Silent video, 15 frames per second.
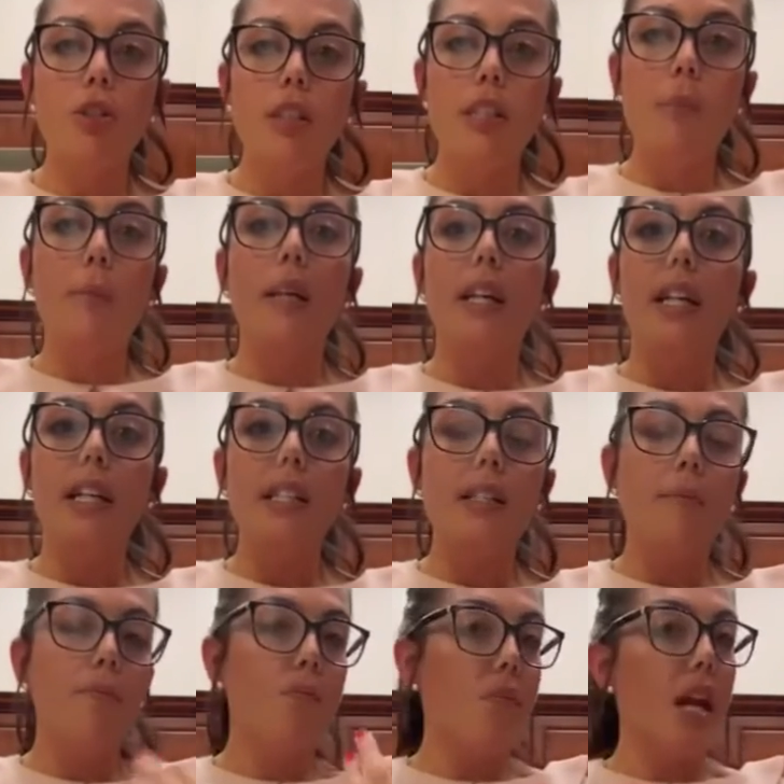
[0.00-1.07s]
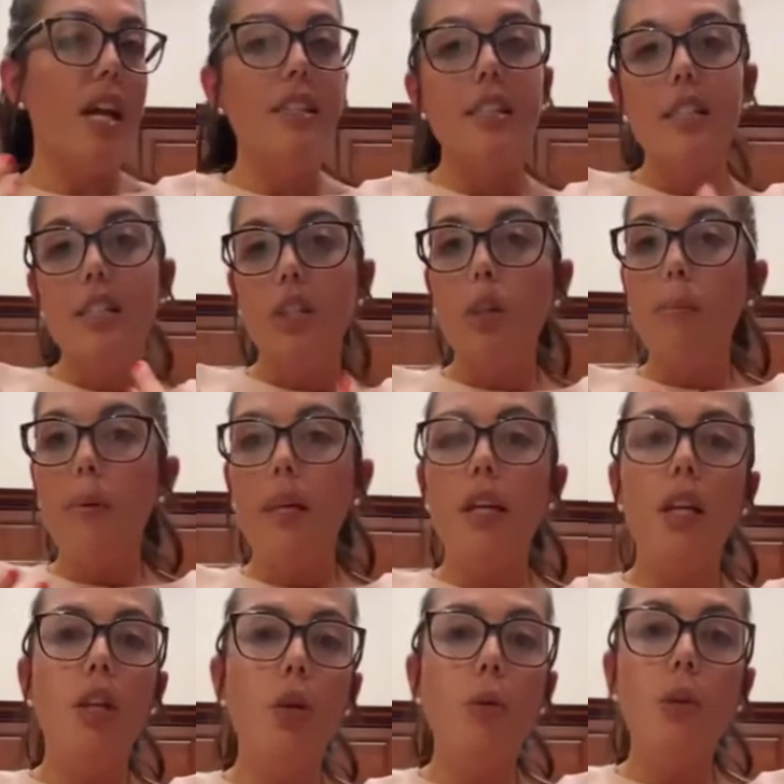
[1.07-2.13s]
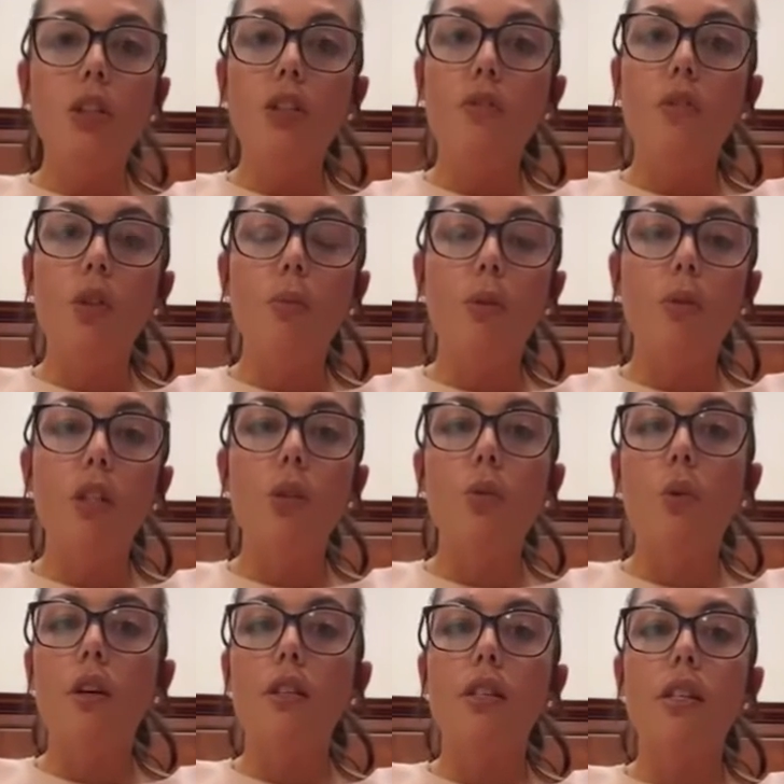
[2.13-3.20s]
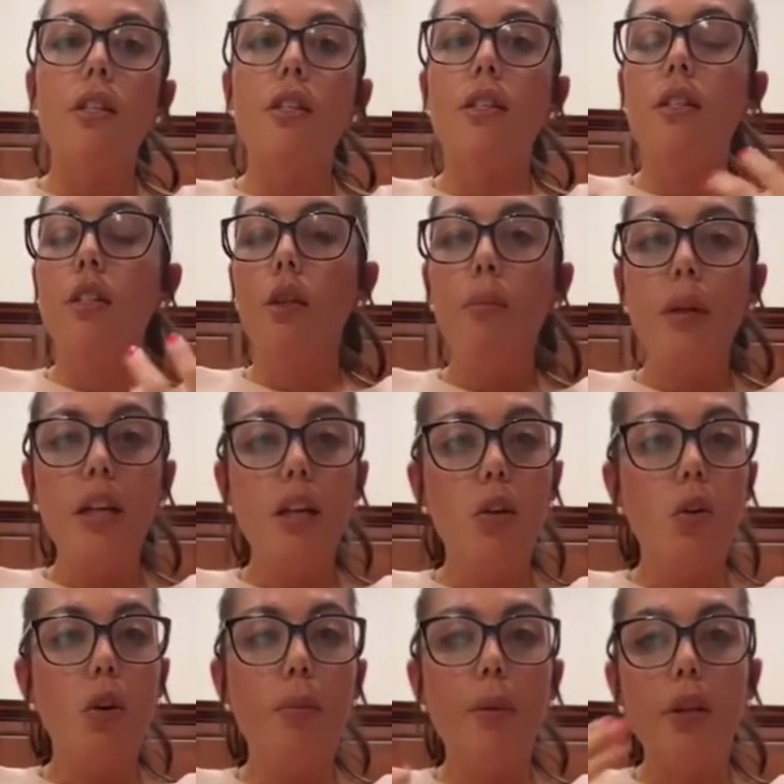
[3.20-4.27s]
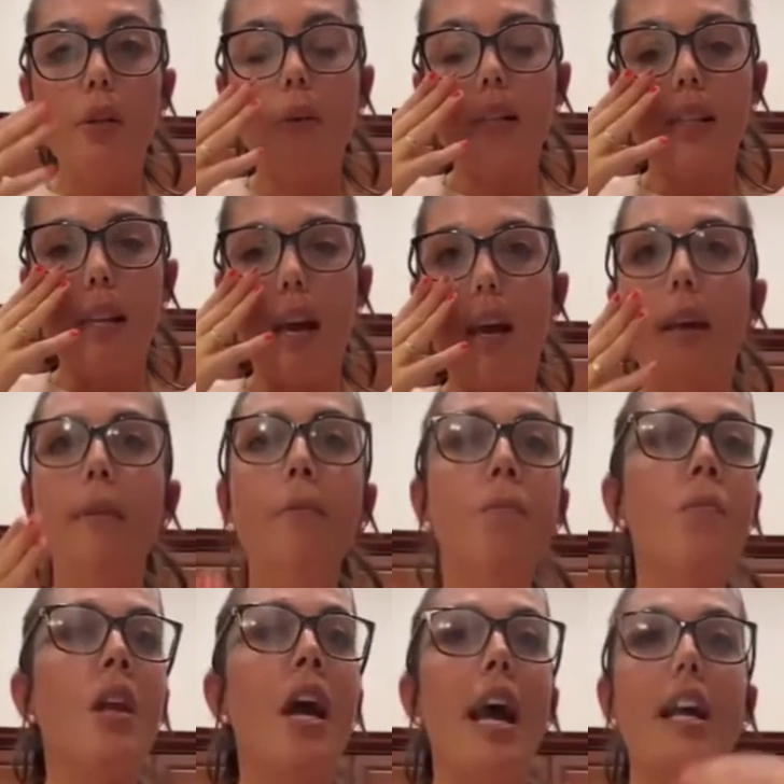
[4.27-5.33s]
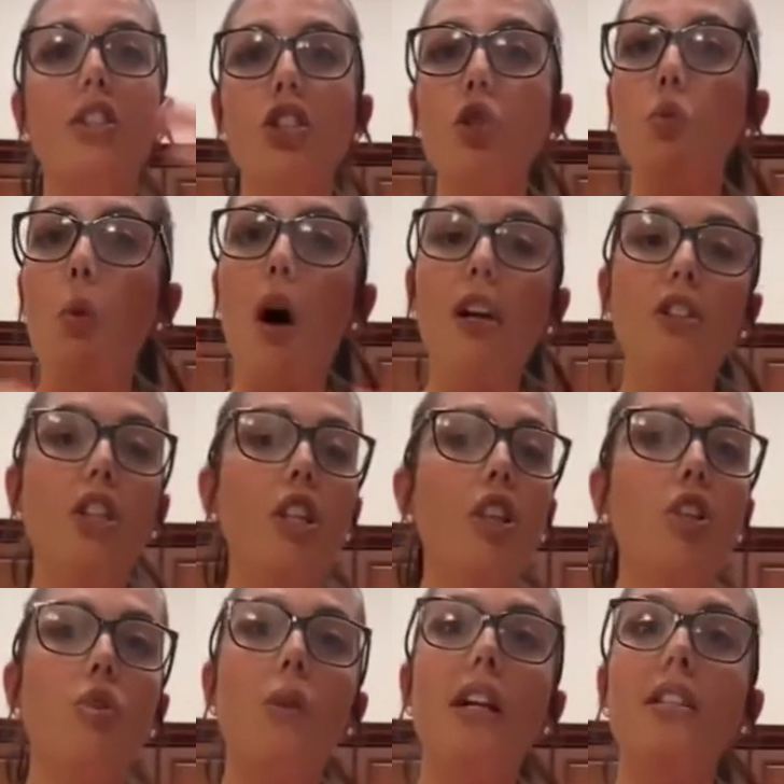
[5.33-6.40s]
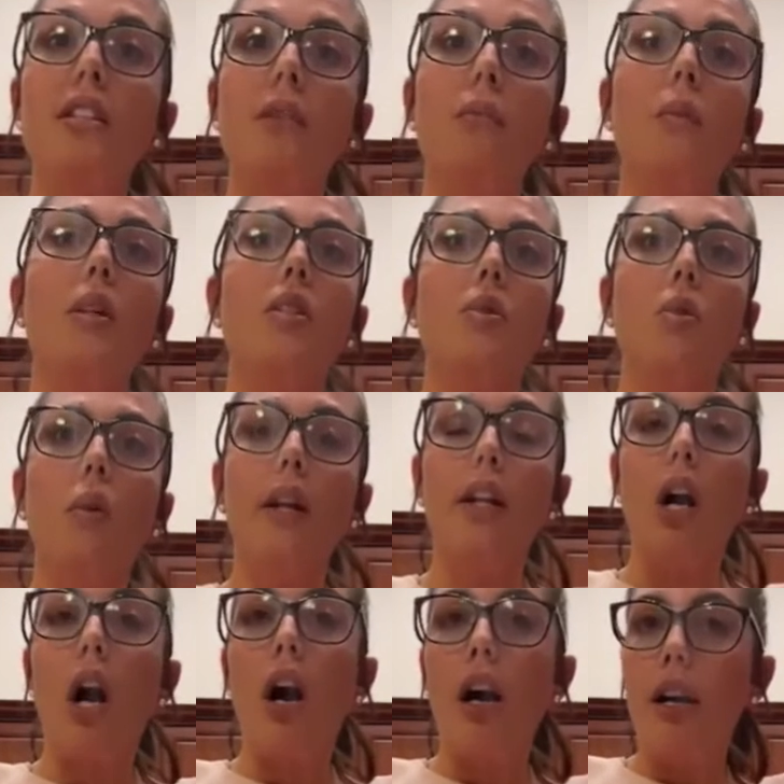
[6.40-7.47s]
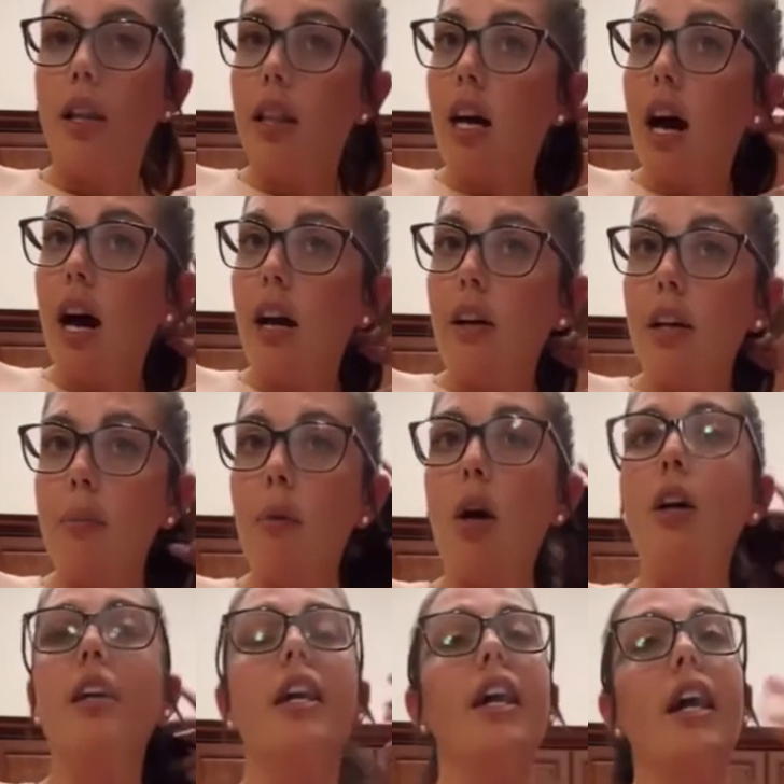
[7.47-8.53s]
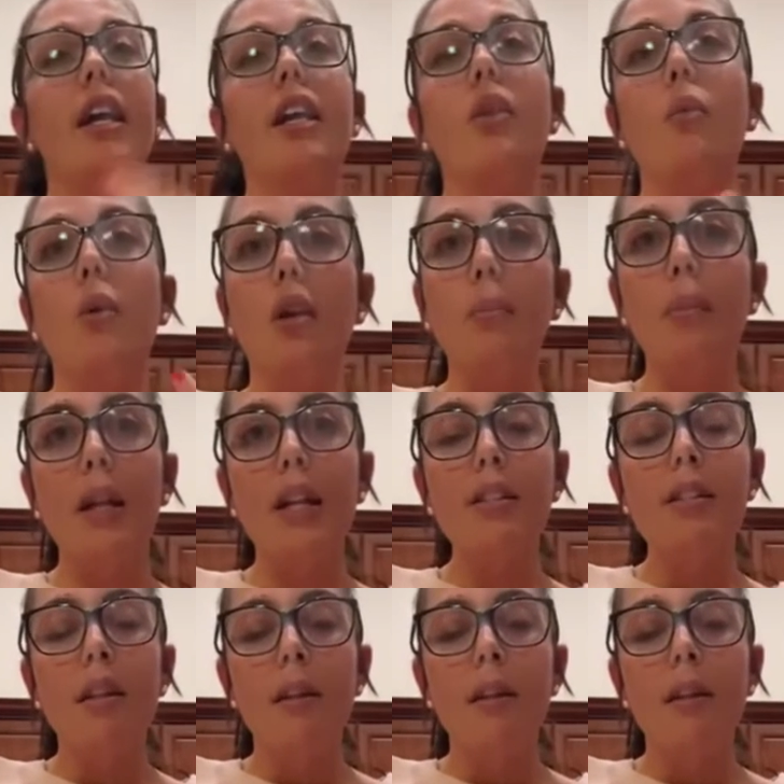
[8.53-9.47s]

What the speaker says: experience and still being in the world of human resources, still being in corporate USA, and just watching the trends of what's going on in the hiring market and in the workplace,